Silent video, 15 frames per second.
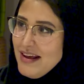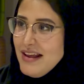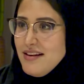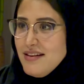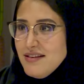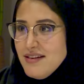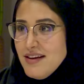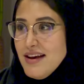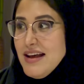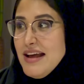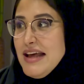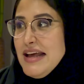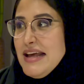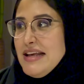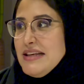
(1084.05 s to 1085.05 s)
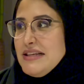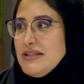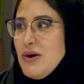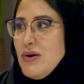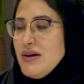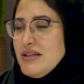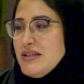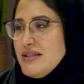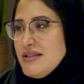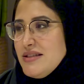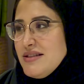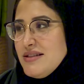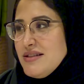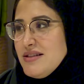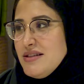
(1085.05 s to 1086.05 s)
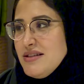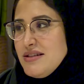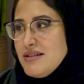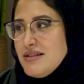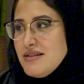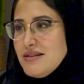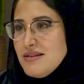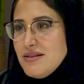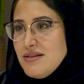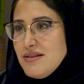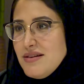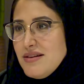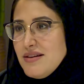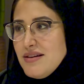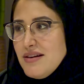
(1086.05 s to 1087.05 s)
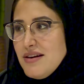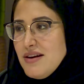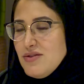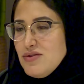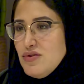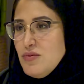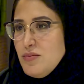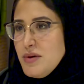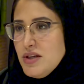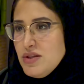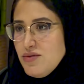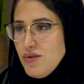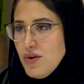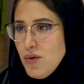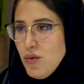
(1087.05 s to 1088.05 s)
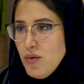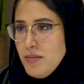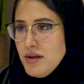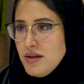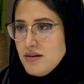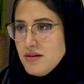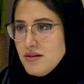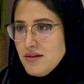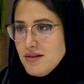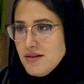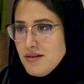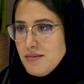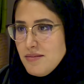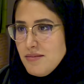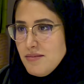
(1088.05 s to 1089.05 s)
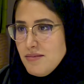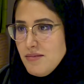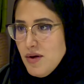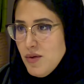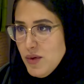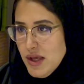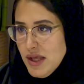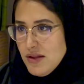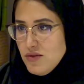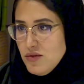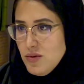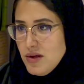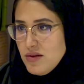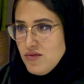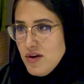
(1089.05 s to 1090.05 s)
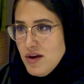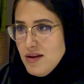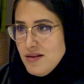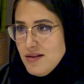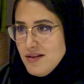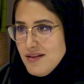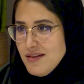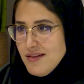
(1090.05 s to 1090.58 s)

And so it's just too much for a woman. But we can do it, right?